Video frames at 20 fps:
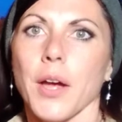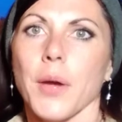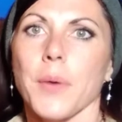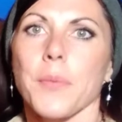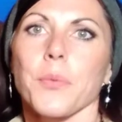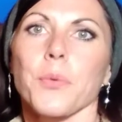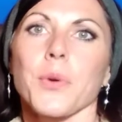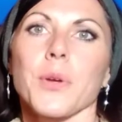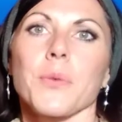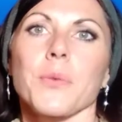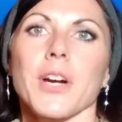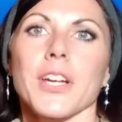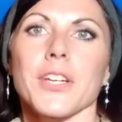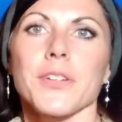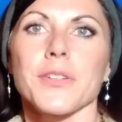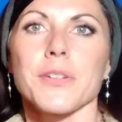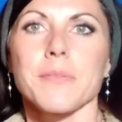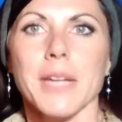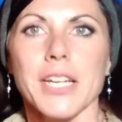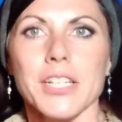we want you
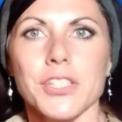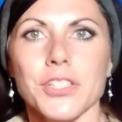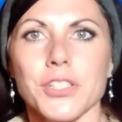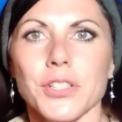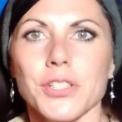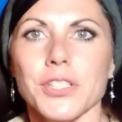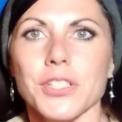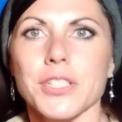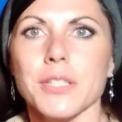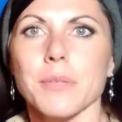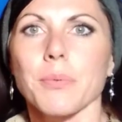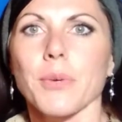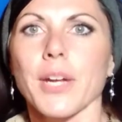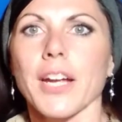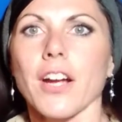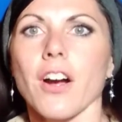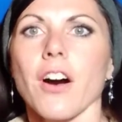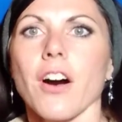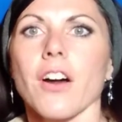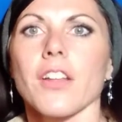to make sure to bring
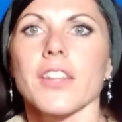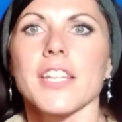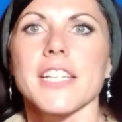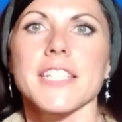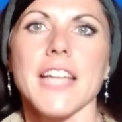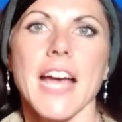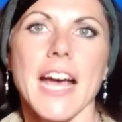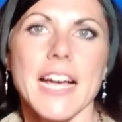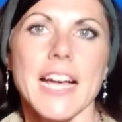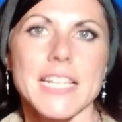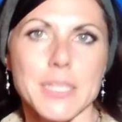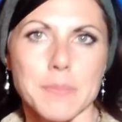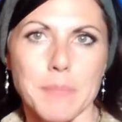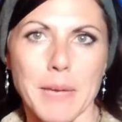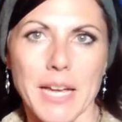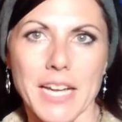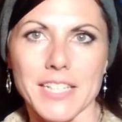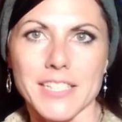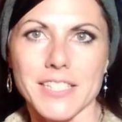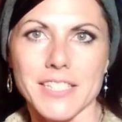all these
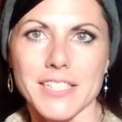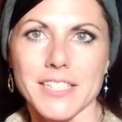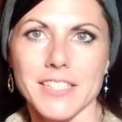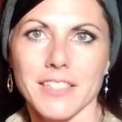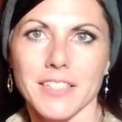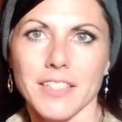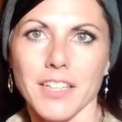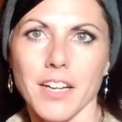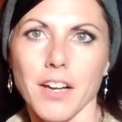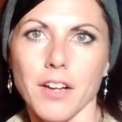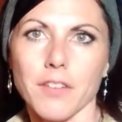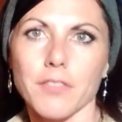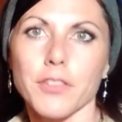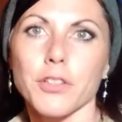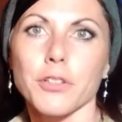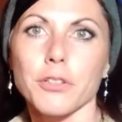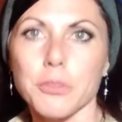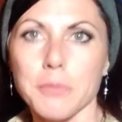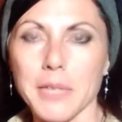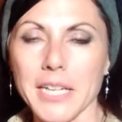aspects of the
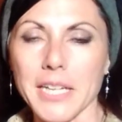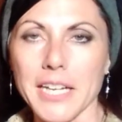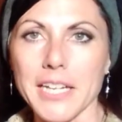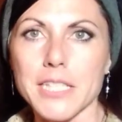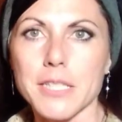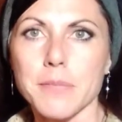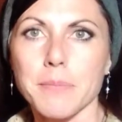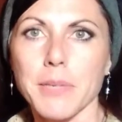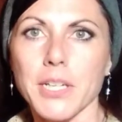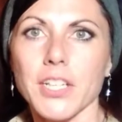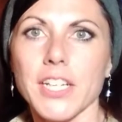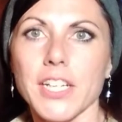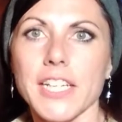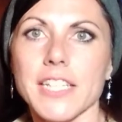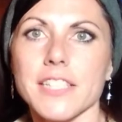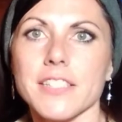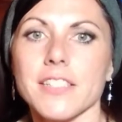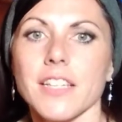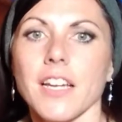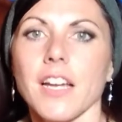grooming
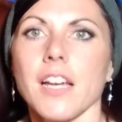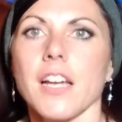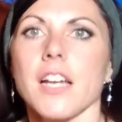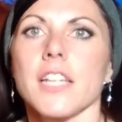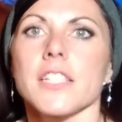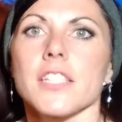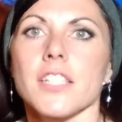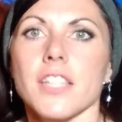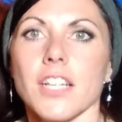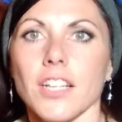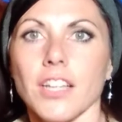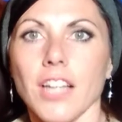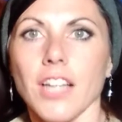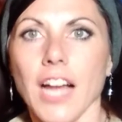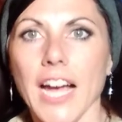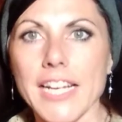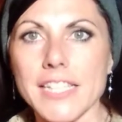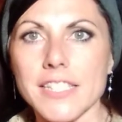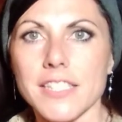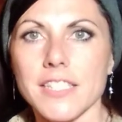experience to the
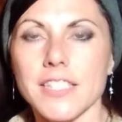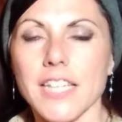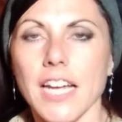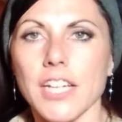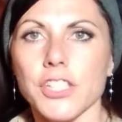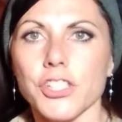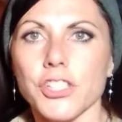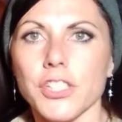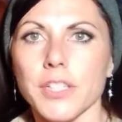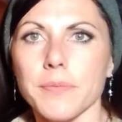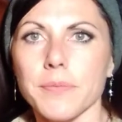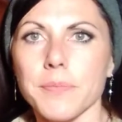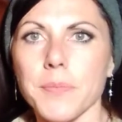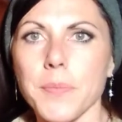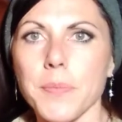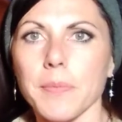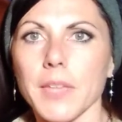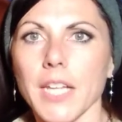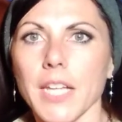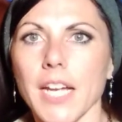client's attention.
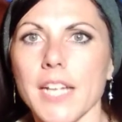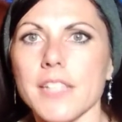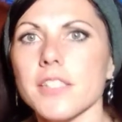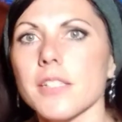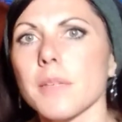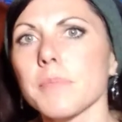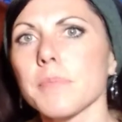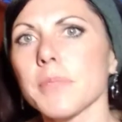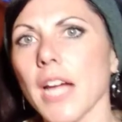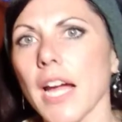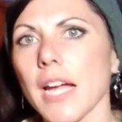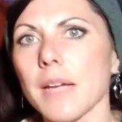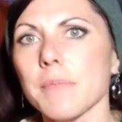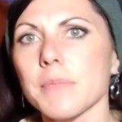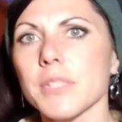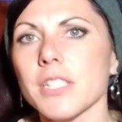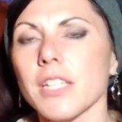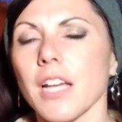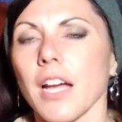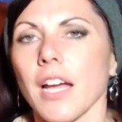And sometimes
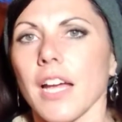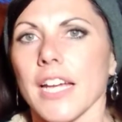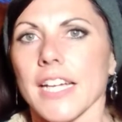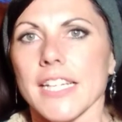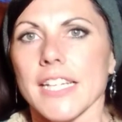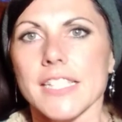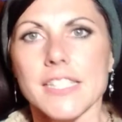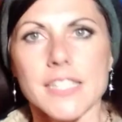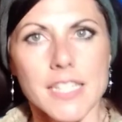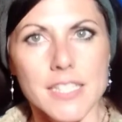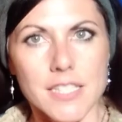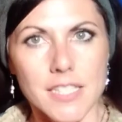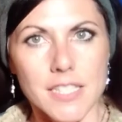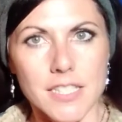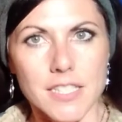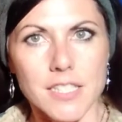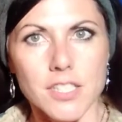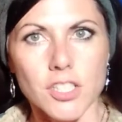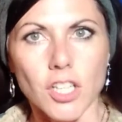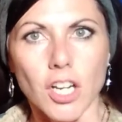it's easy to
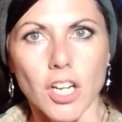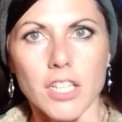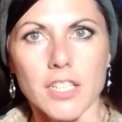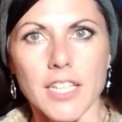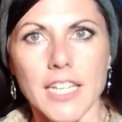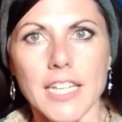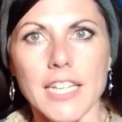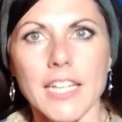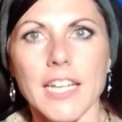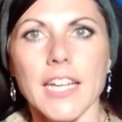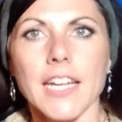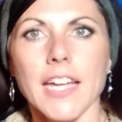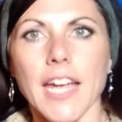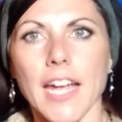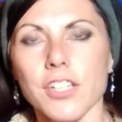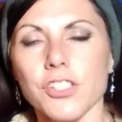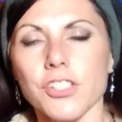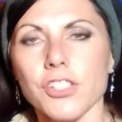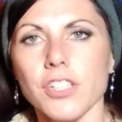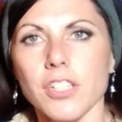start getting
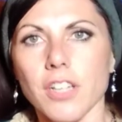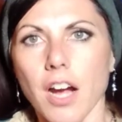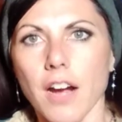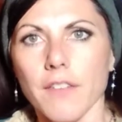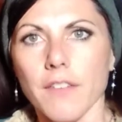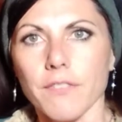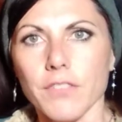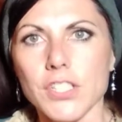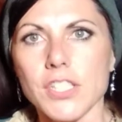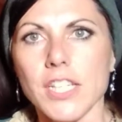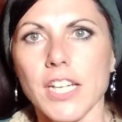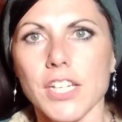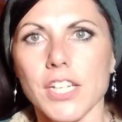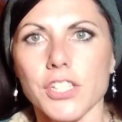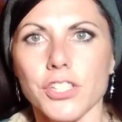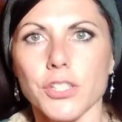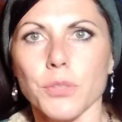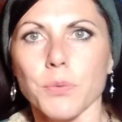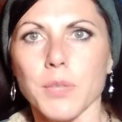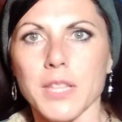engaged in
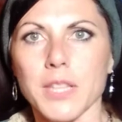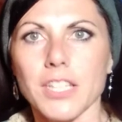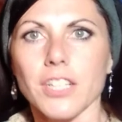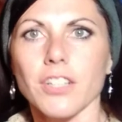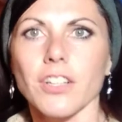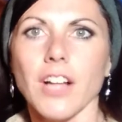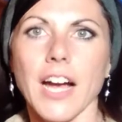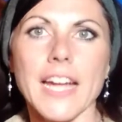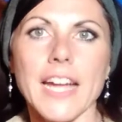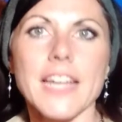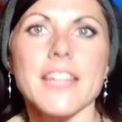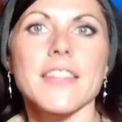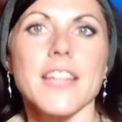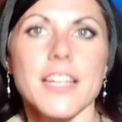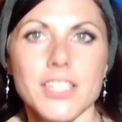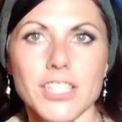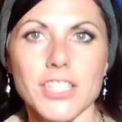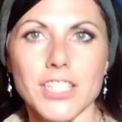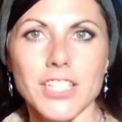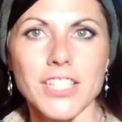conversation with the client, and
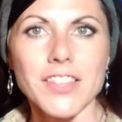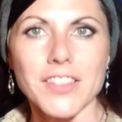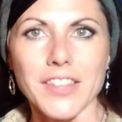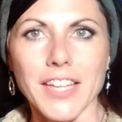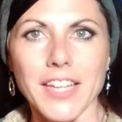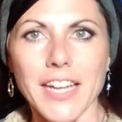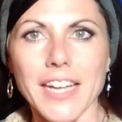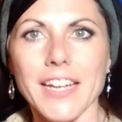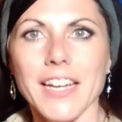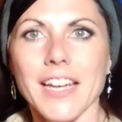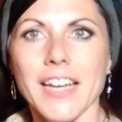that's a good thing.